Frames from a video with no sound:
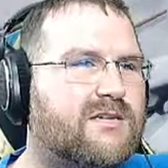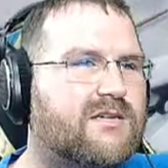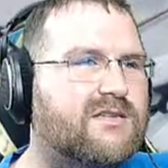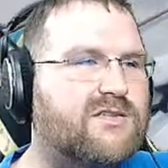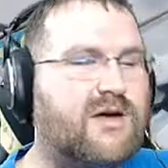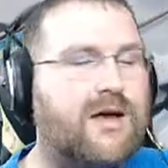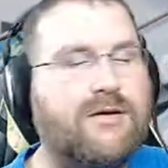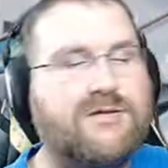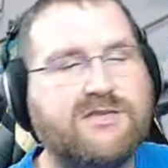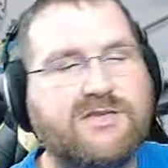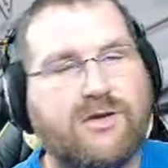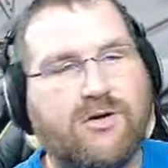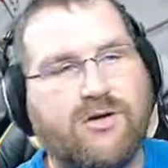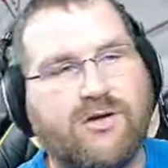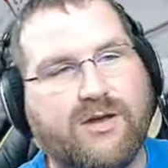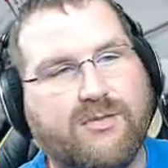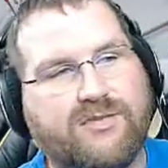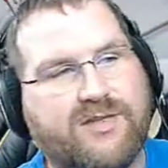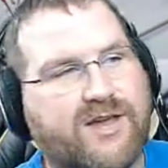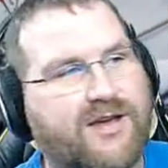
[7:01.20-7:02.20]
Oh, I was a hold
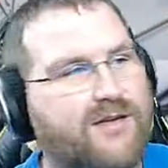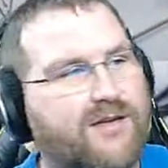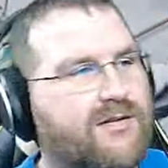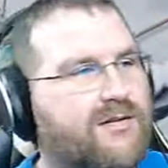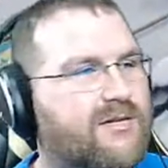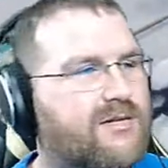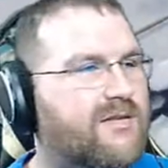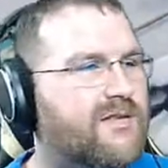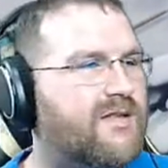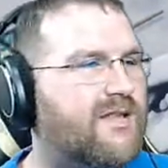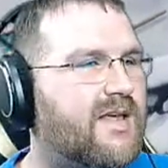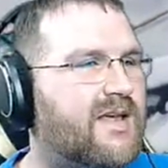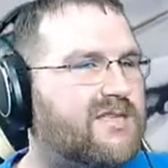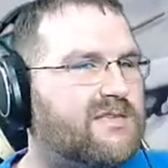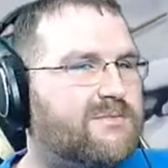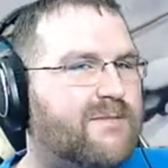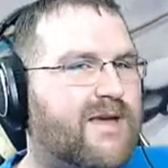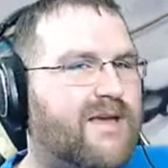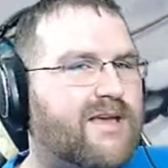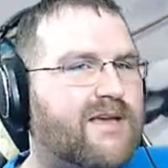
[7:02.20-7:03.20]
up there. That's
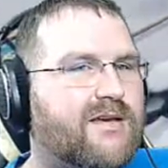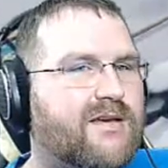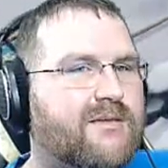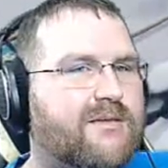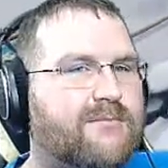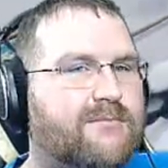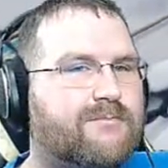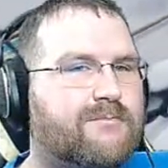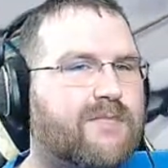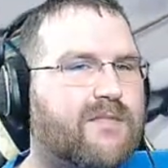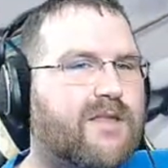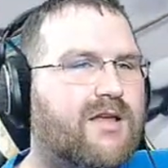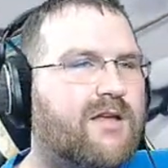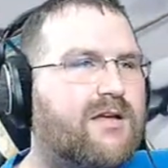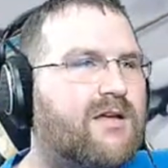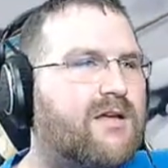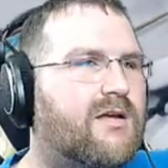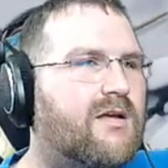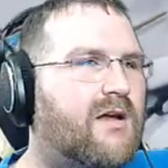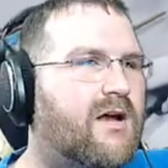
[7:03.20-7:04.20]
me.
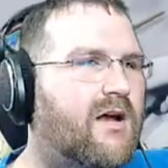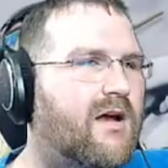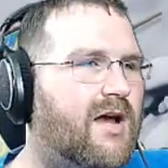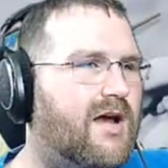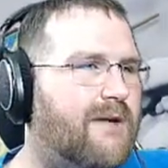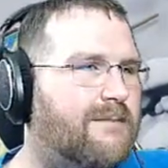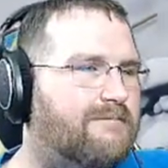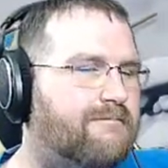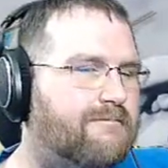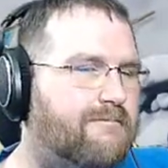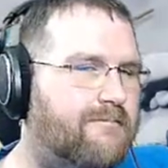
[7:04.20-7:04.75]
Alright.